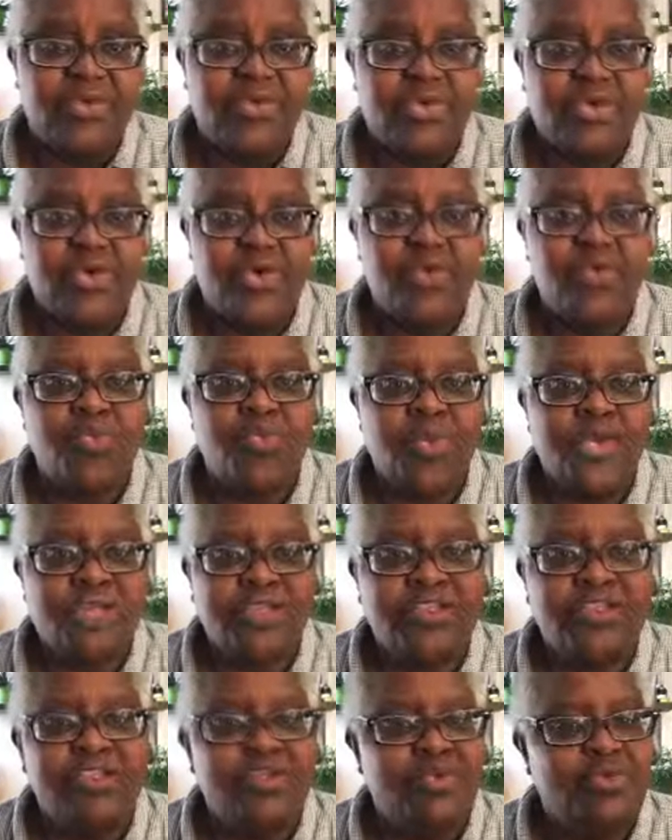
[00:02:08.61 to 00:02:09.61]
though,
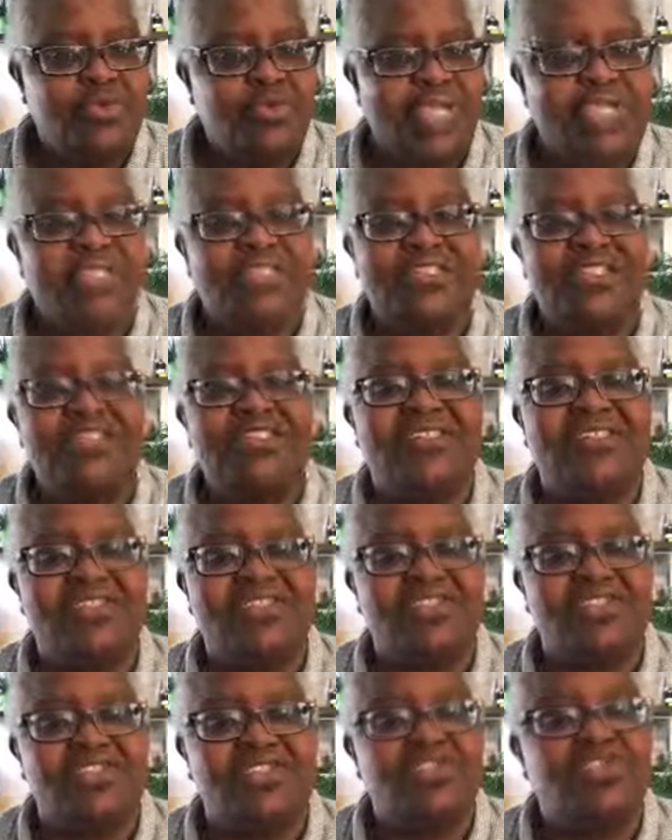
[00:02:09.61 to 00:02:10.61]
when you make a
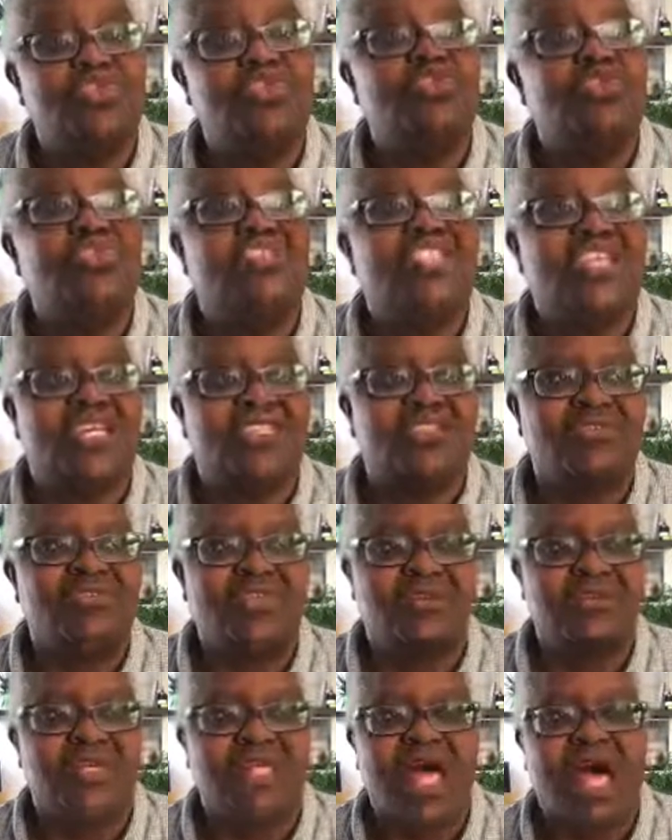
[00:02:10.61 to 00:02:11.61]
decision to just
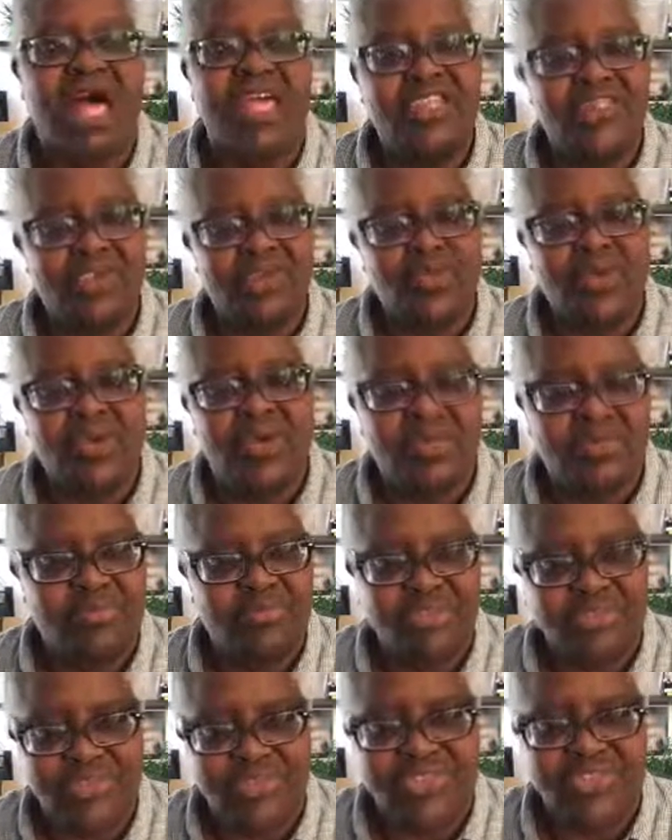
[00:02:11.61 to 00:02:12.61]
reply to one
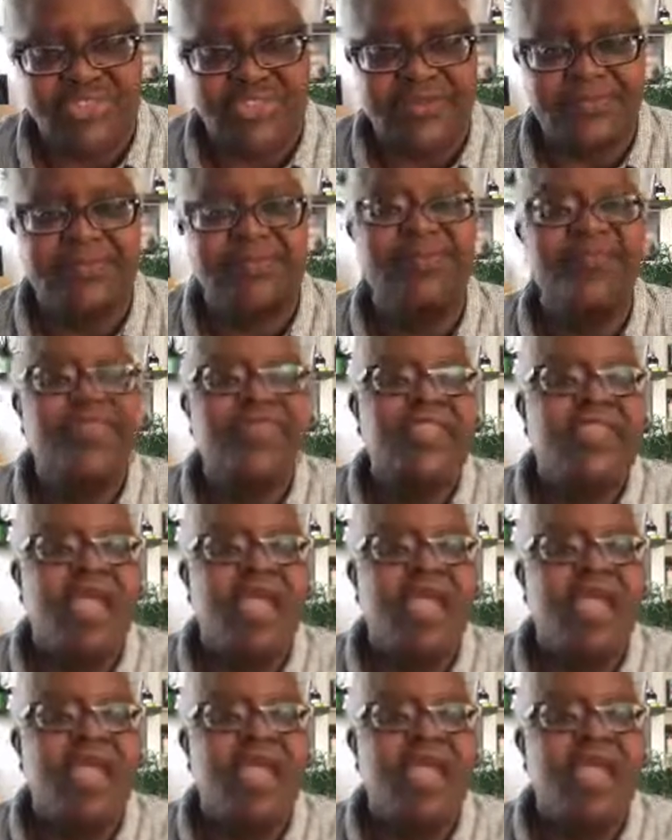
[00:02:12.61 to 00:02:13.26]
person.